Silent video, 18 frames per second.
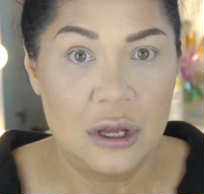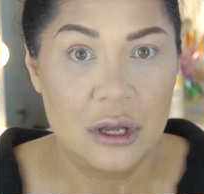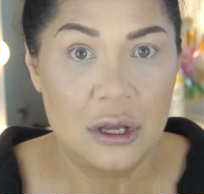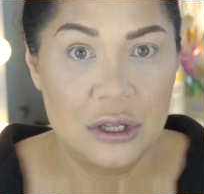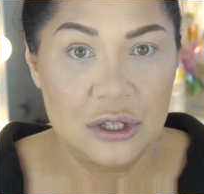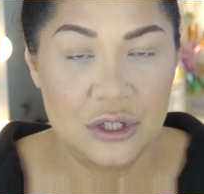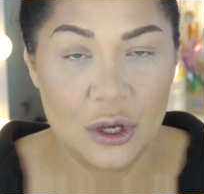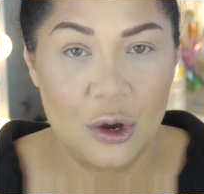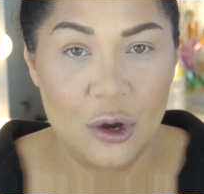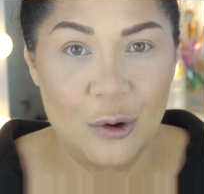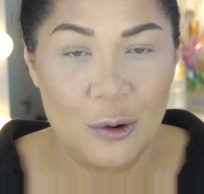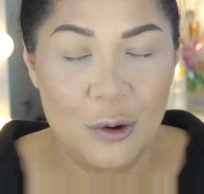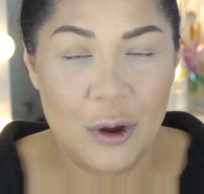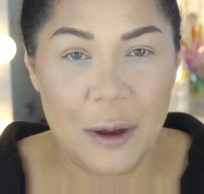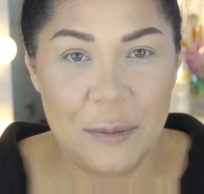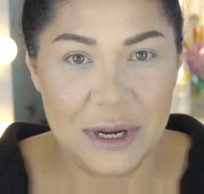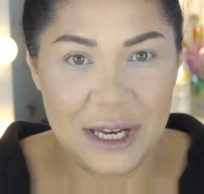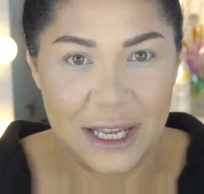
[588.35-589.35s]
So
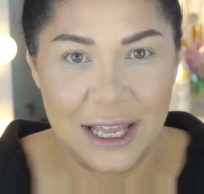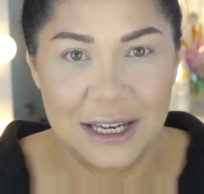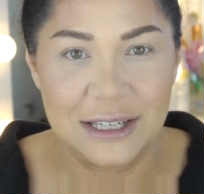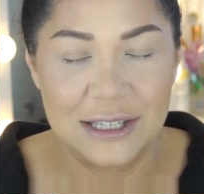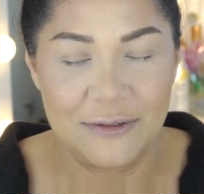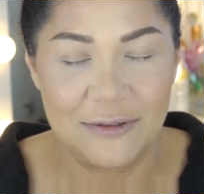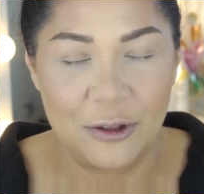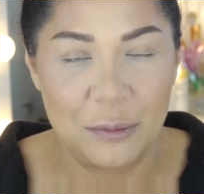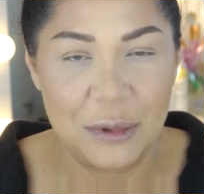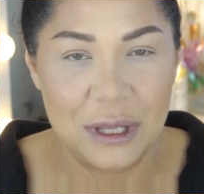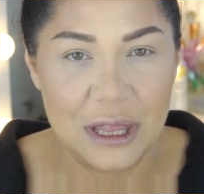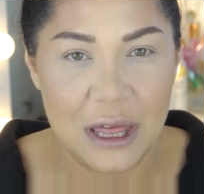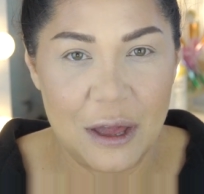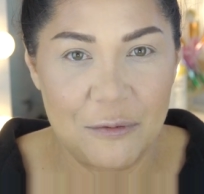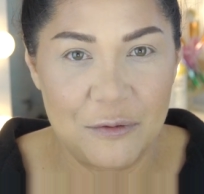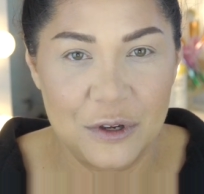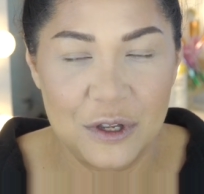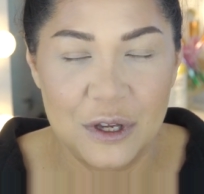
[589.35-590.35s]
I'm gonna get to filming
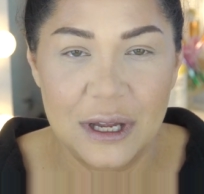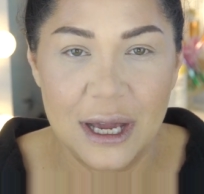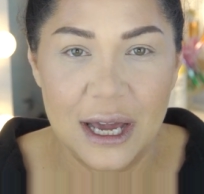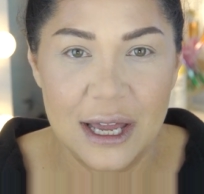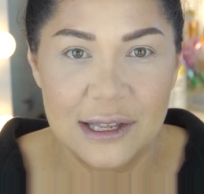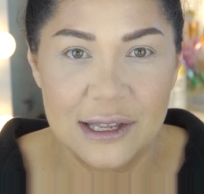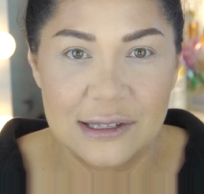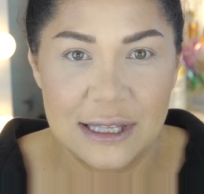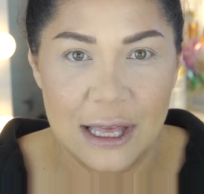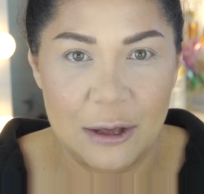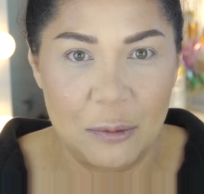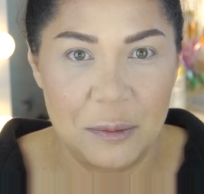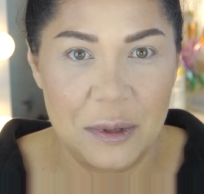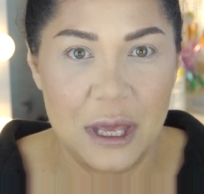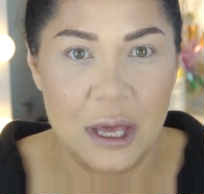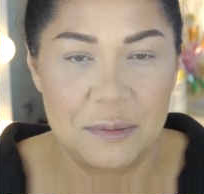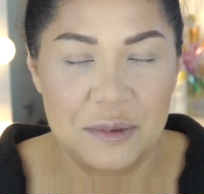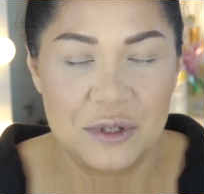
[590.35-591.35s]
that for you guys, and that will
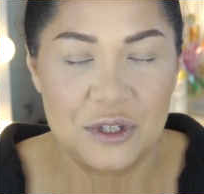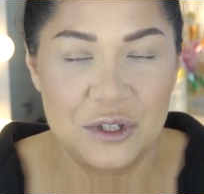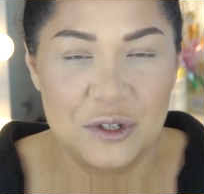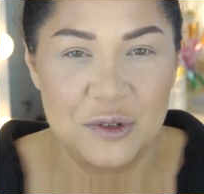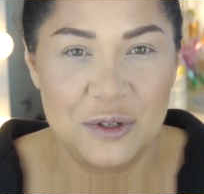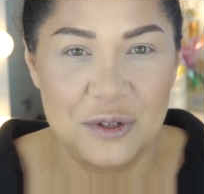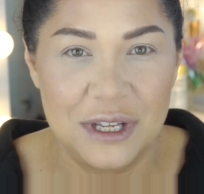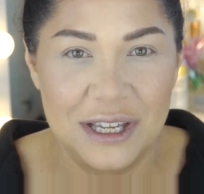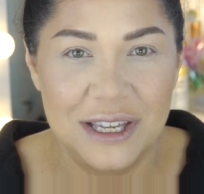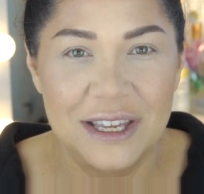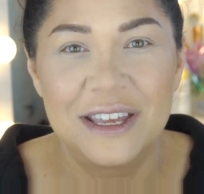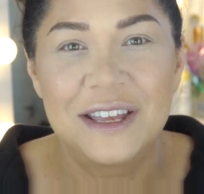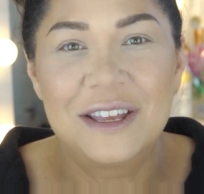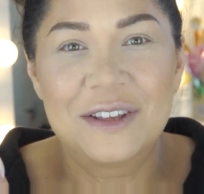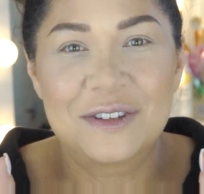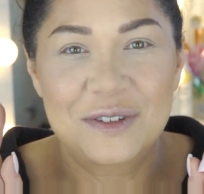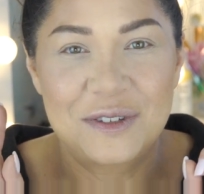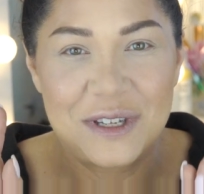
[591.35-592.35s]
be up soon.
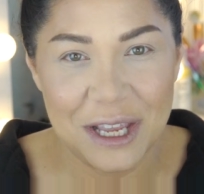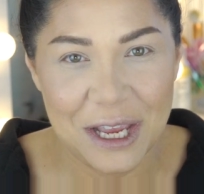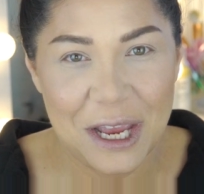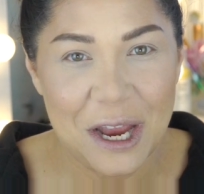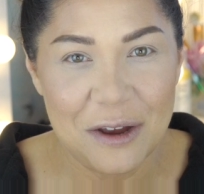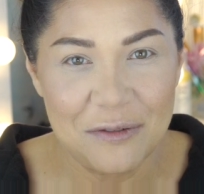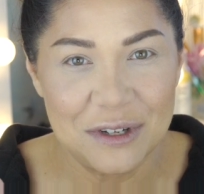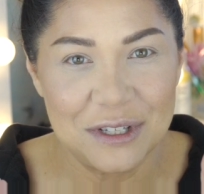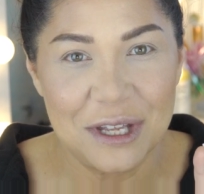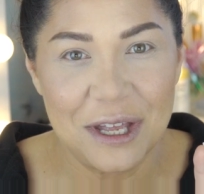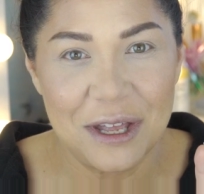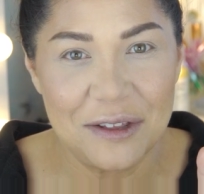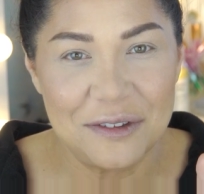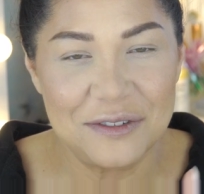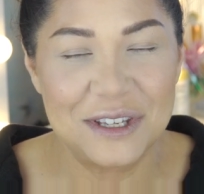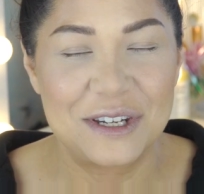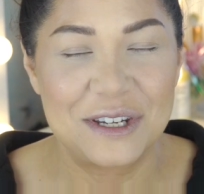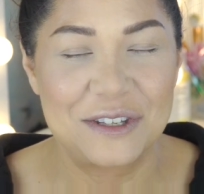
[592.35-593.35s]
So take care of
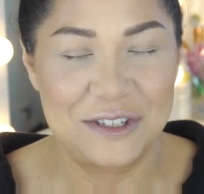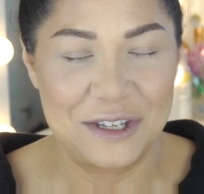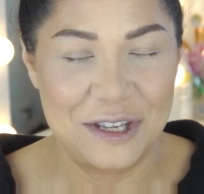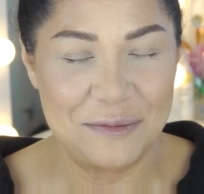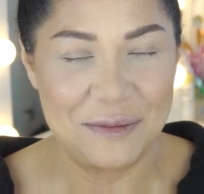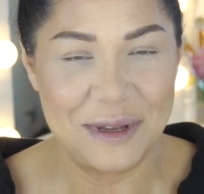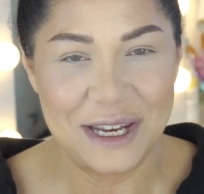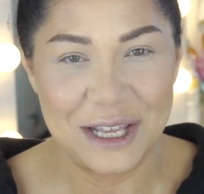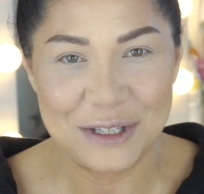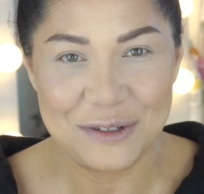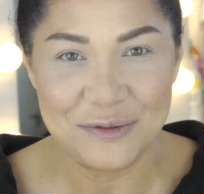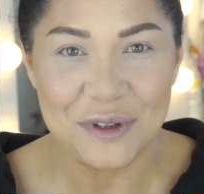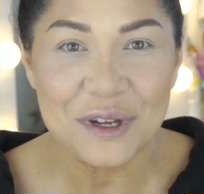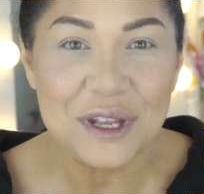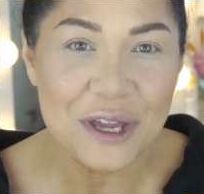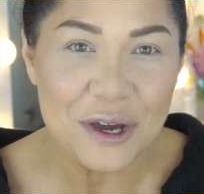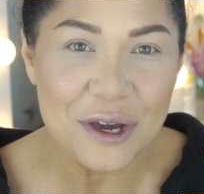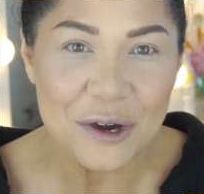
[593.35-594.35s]
yourselves, and I'll see you in my next
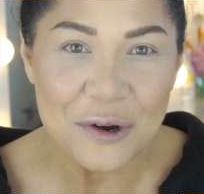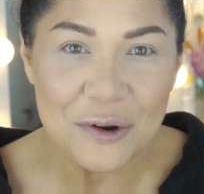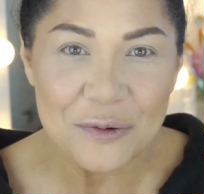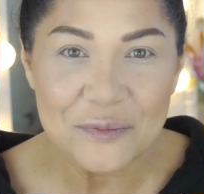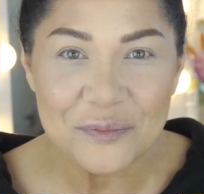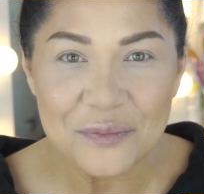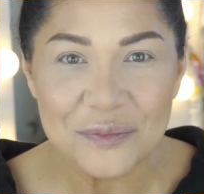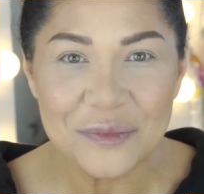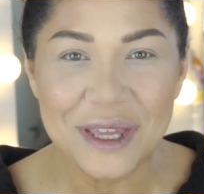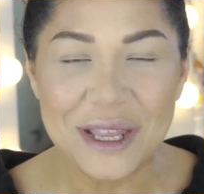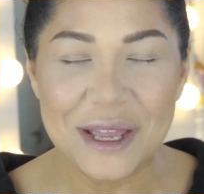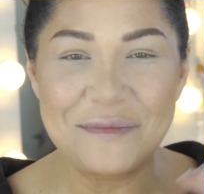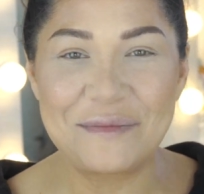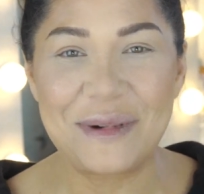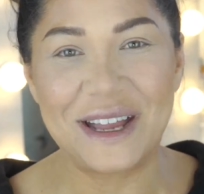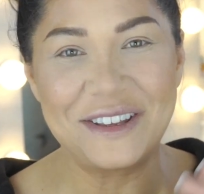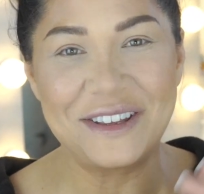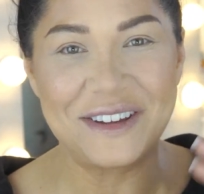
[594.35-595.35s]
video.
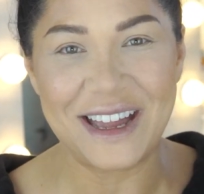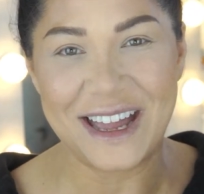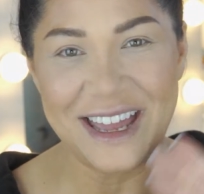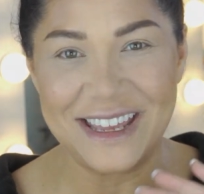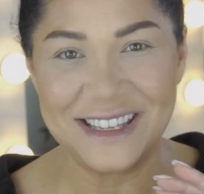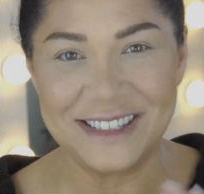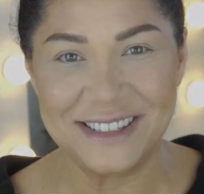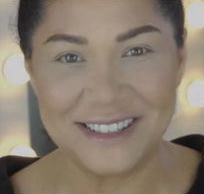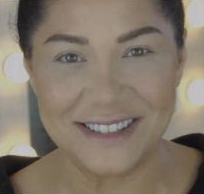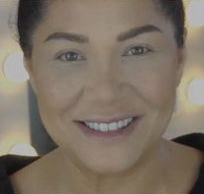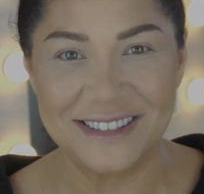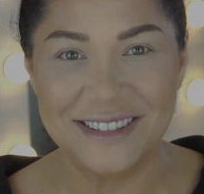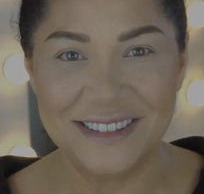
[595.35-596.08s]
Bye, you guys.